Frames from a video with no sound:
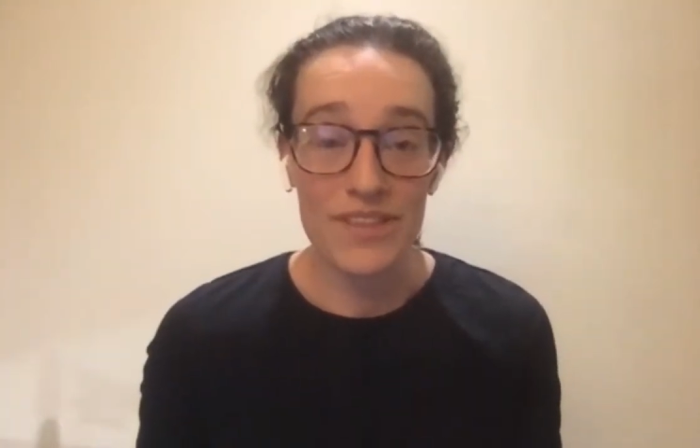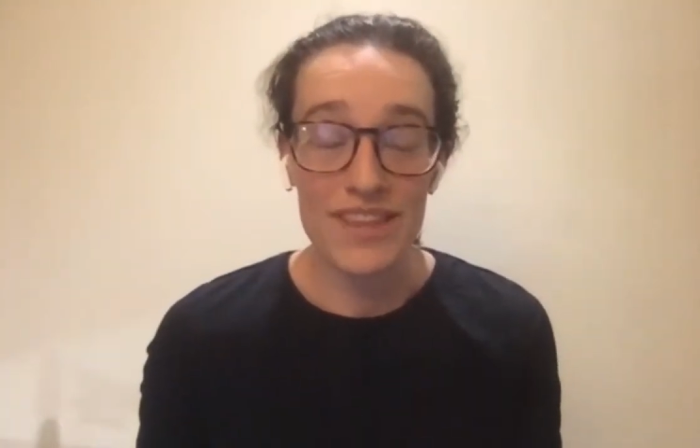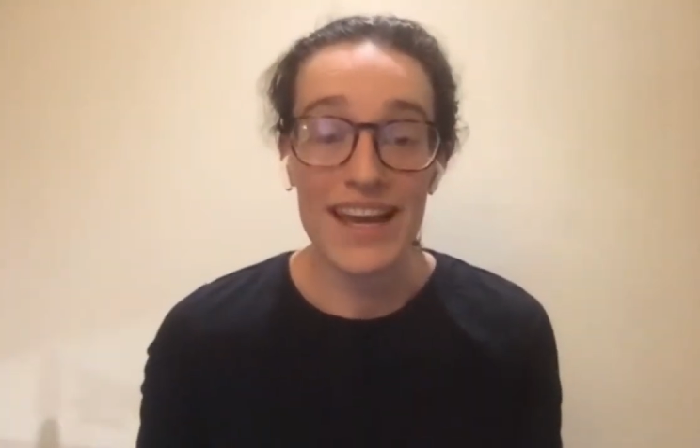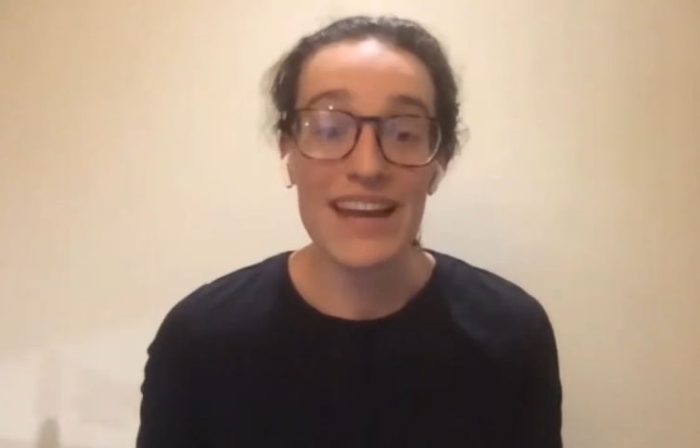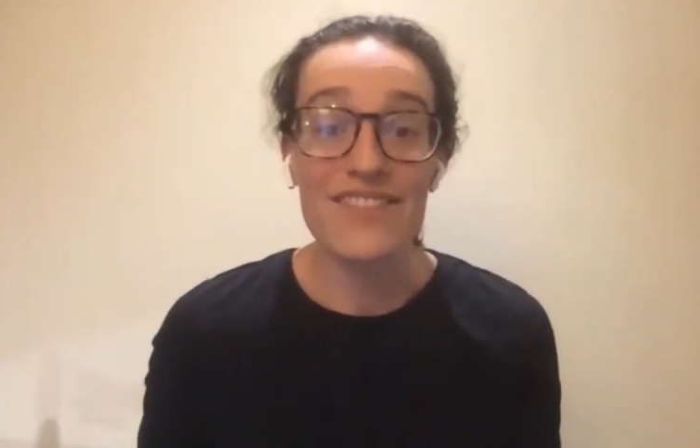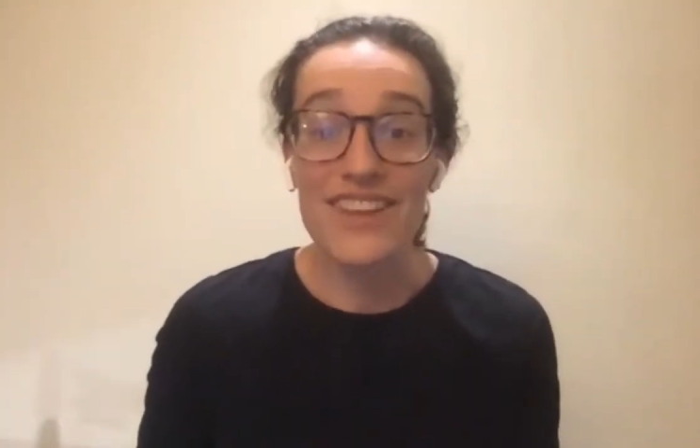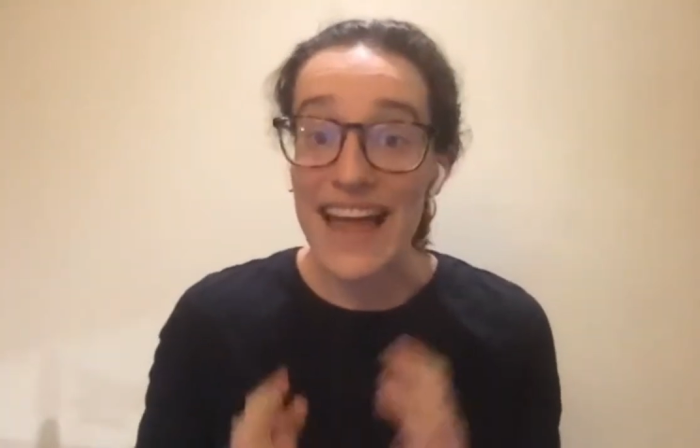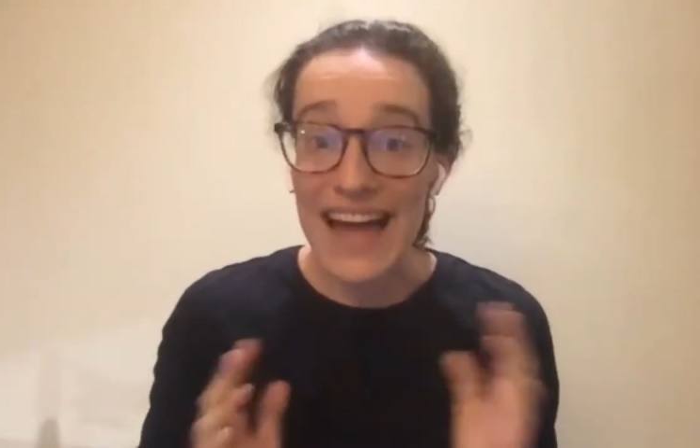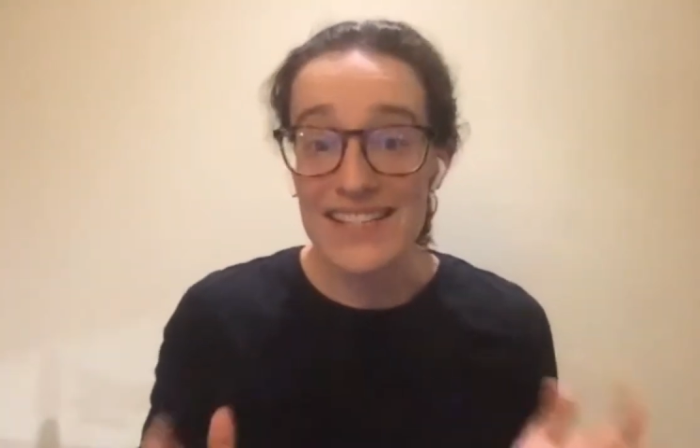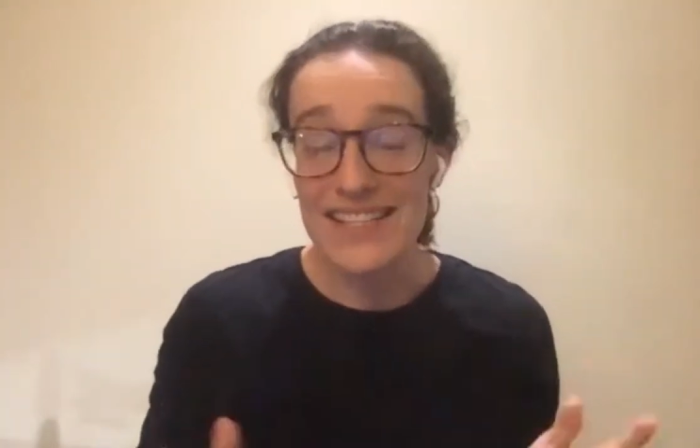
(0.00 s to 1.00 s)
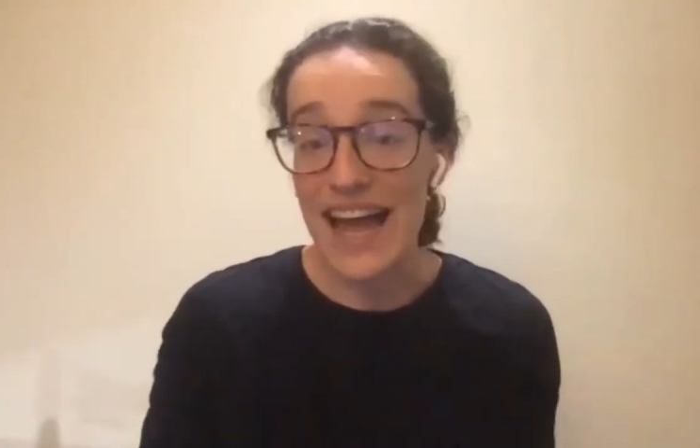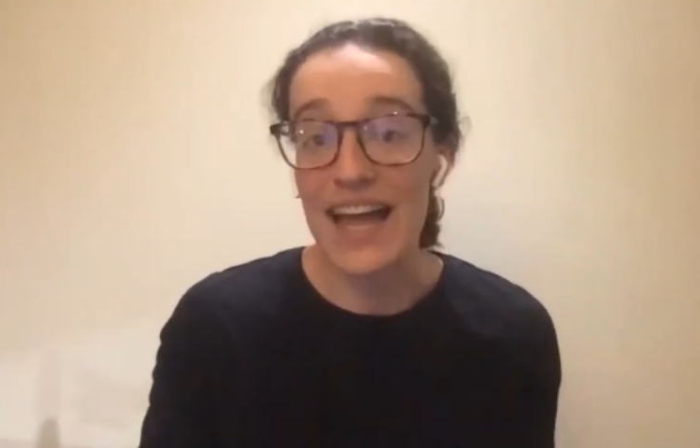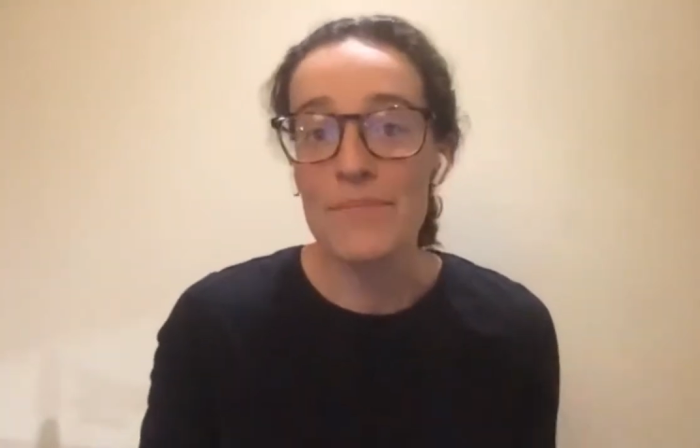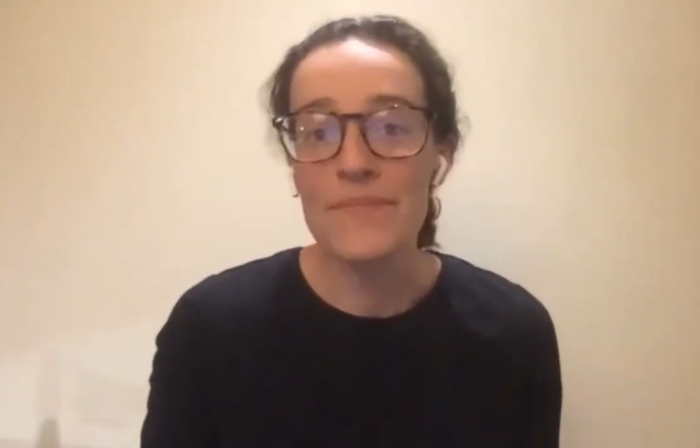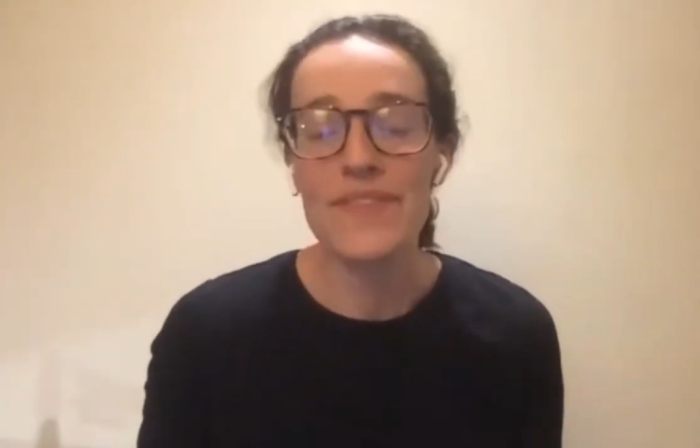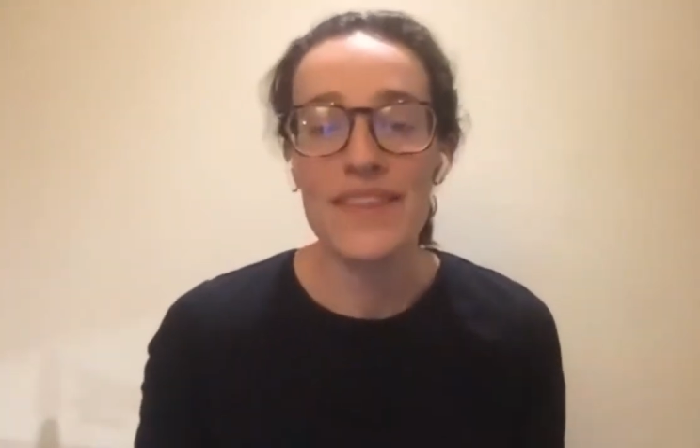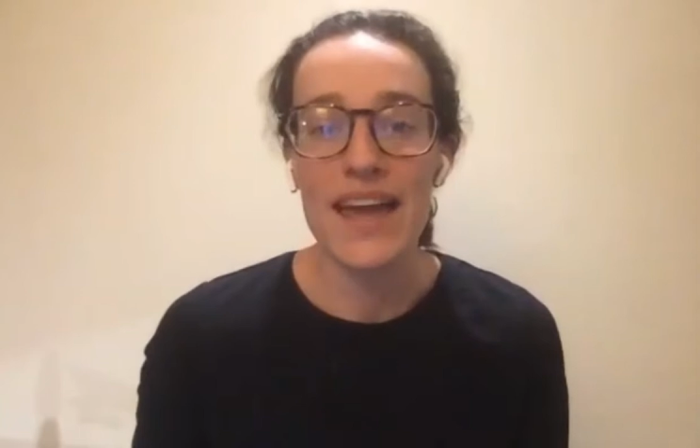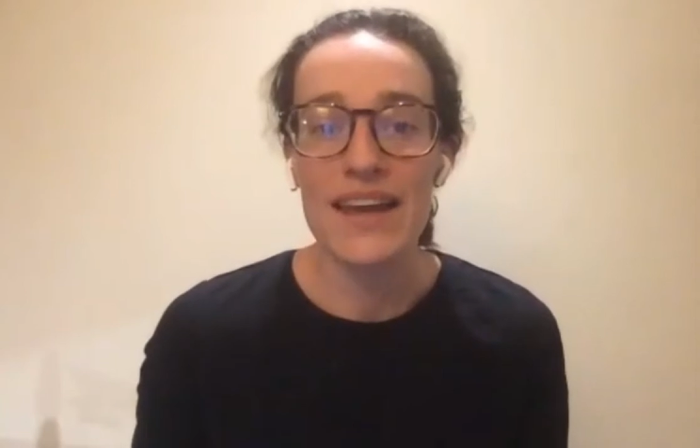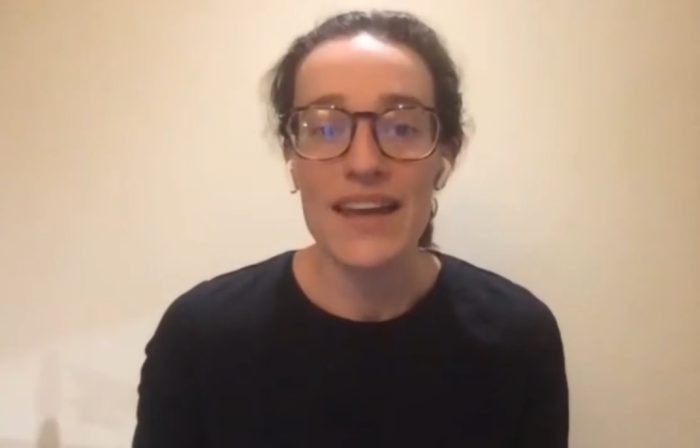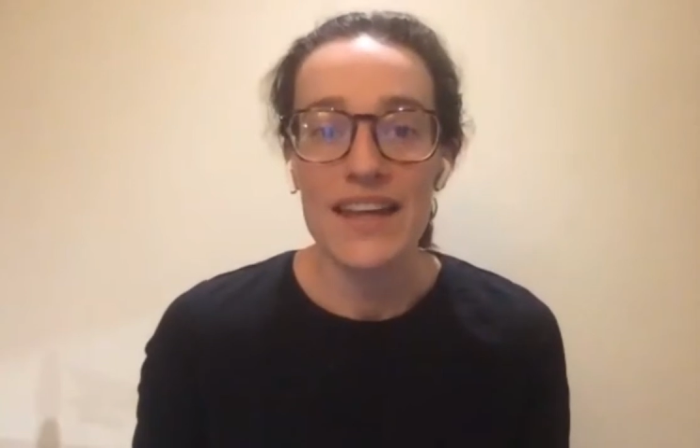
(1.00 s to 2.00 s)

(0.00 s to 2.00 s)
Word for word: the kind of the last time that